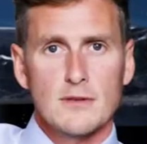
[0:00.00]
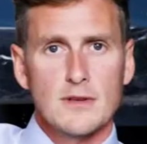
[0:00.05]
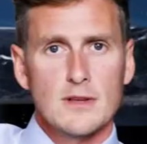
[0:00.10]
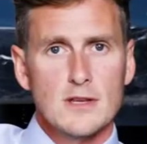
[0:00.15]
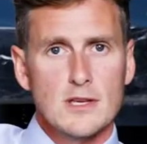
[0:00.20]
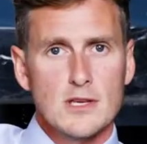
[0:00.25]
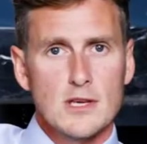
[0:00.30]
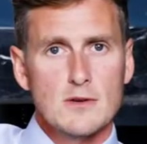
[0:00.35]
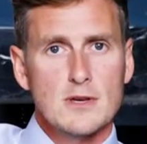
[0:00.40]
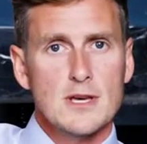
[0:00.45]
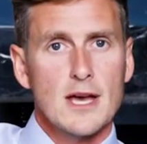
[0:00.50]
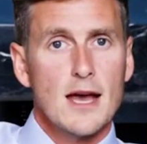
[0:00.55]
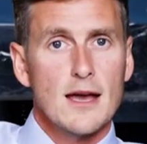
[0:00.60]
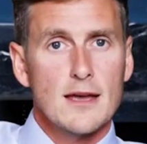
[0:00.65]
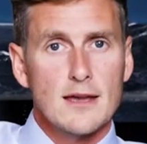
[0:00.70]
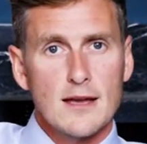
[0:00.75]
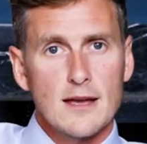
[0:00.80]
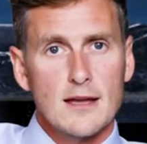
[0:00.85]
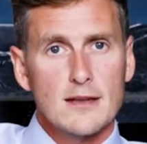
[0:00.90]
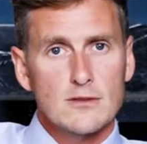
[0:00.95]
in the
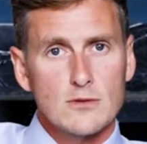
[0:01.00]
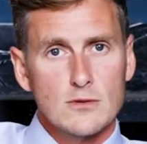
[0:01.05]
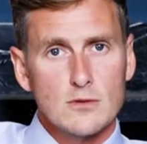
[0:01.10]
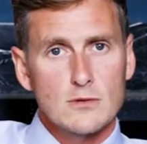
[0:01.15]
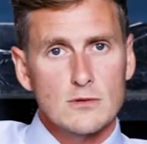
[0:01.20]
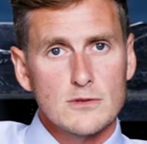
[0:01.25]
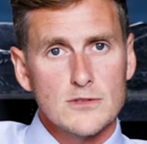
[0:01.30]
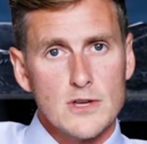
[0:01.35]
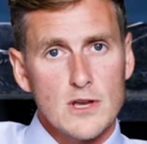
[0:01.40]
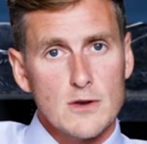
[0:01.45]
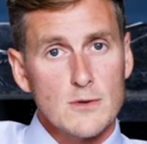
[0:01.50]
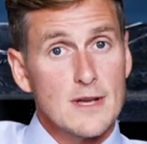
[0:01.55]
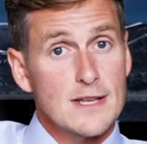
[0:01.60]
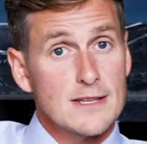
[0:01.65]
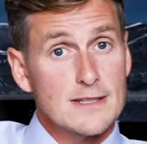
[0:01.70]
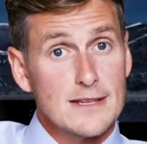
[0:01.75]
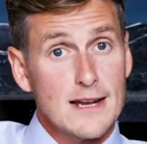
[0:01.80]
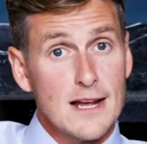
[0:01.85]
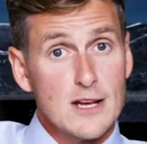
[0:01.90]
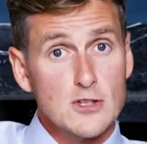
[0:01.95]
UK and also
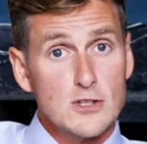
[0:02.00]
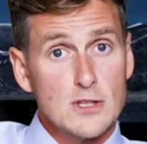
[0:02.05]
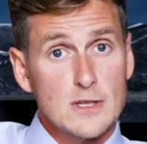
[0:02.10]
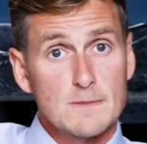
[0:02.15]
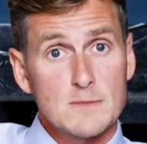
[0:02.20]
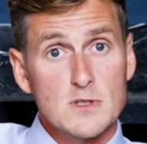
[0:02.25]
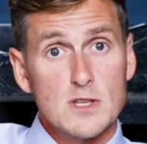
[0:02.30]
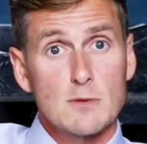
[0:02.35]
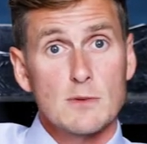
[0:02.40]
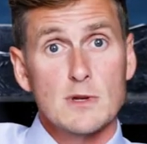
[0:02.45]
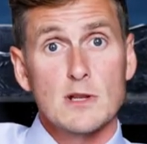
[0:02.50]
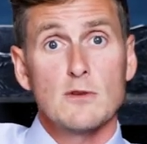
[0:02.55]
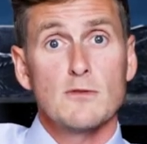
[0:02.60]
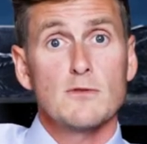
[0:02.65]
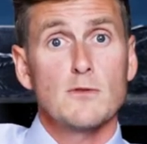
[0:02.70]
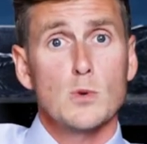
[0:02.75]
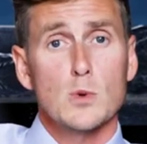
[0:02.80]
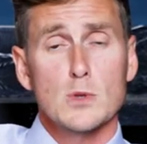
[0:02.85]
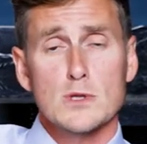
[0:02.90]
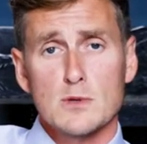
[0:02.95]
internationally. So we look
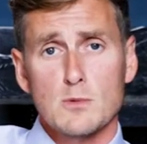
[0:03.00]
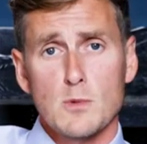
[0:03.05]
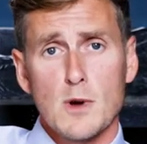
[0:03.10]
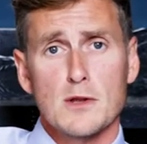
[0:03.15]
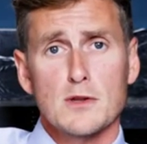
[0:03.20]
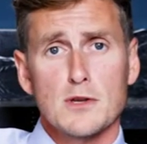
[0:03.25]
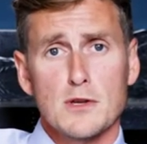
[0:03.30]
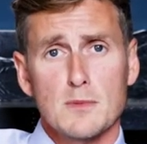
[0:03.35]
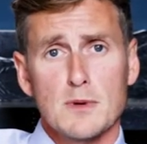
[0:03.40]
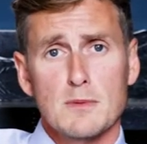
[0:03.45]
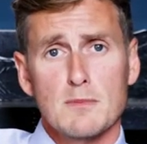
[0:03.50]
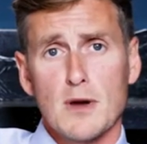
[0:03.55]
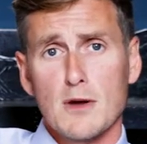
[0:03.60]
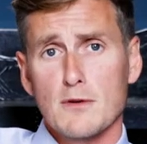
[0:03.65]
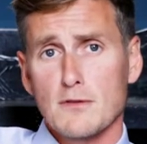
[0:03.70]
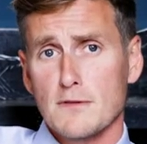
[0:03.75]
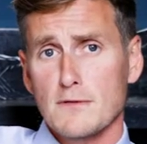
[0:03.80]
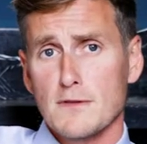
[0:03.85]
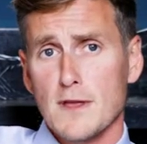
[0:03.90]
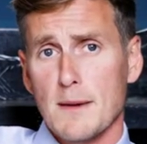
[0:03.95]
forward to welcoming
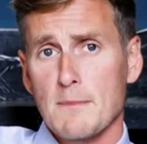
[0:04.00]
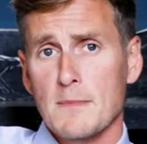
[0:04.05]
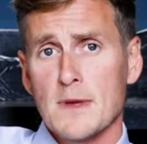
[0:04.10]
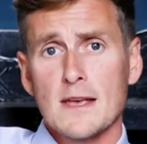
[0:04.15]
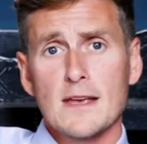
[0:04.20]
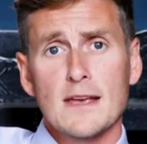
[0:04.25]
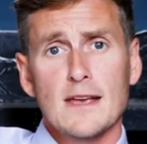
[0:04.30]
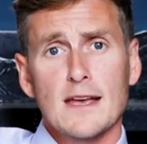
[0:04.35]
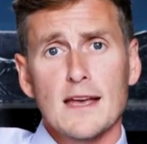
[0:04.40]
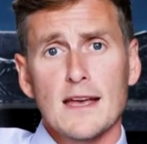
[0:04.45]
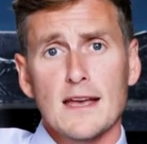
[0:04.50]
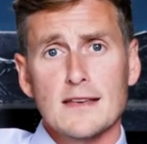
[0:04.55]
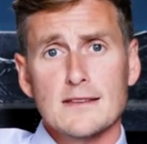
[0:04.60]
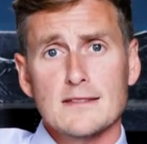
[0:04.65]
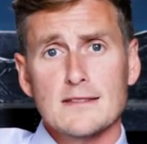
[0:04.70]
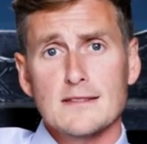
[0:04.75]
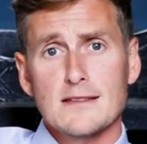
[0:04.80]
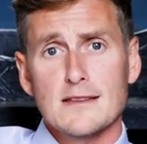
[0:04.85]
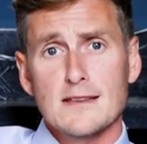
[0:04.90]
both of them as the